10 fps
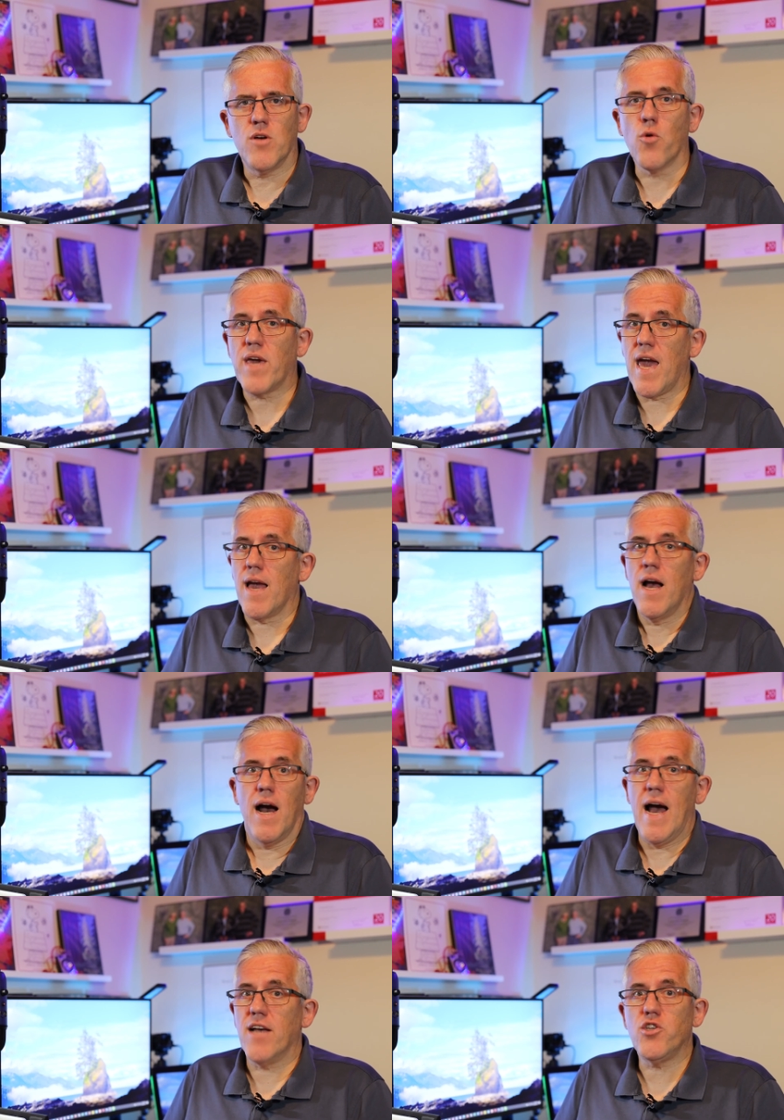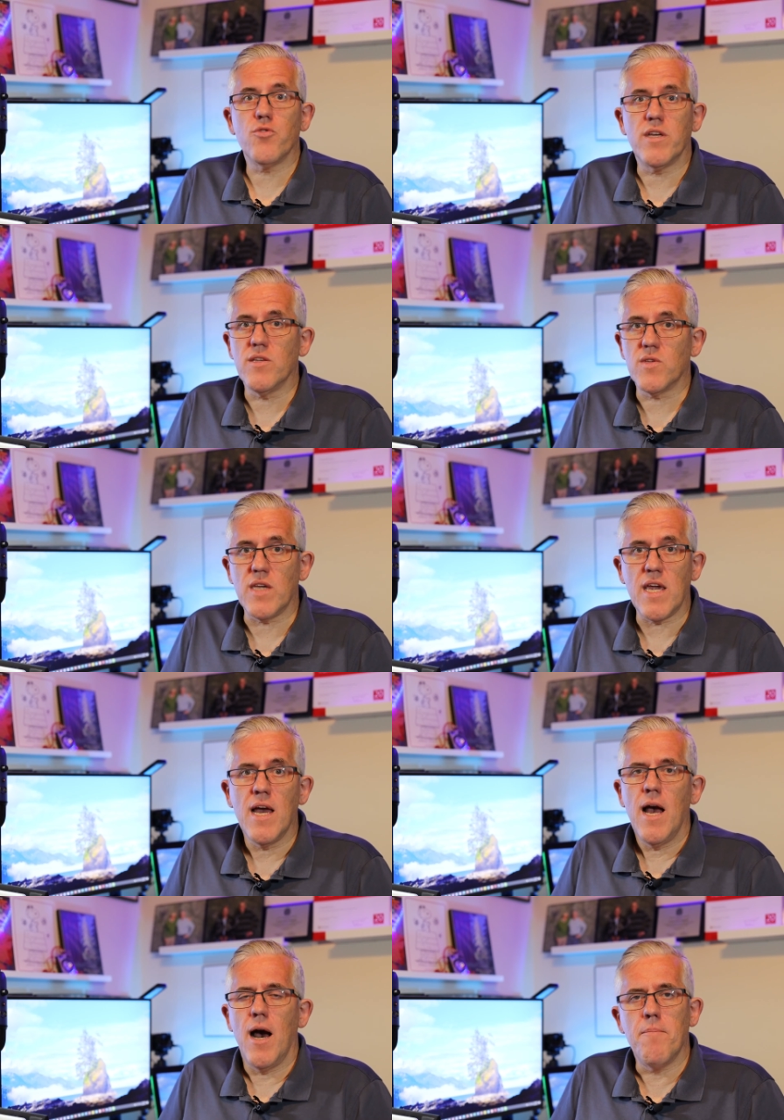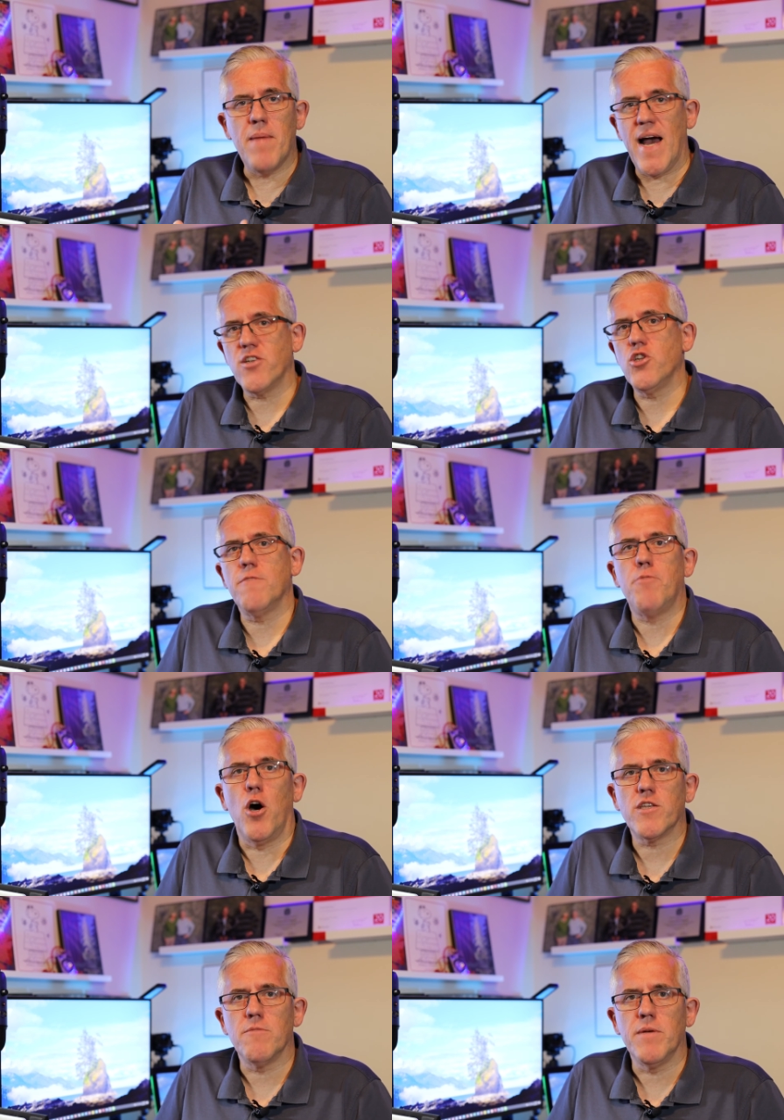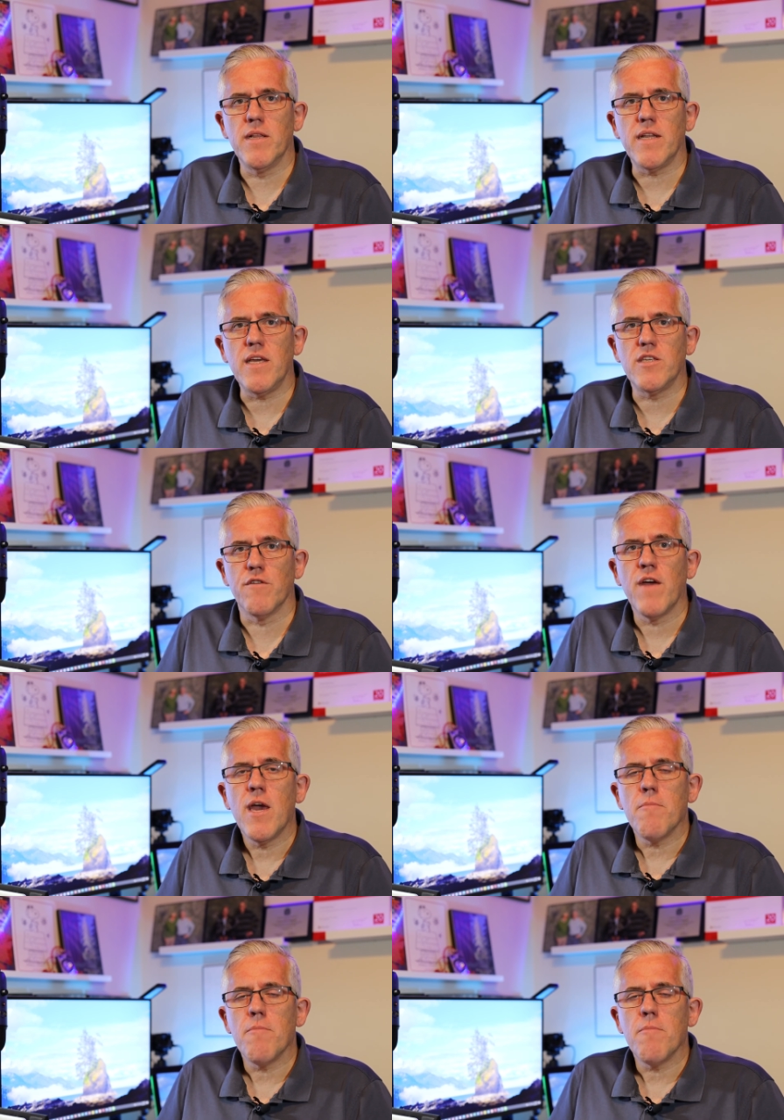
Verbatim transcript: Okay, as you can see, imagine the possibilities of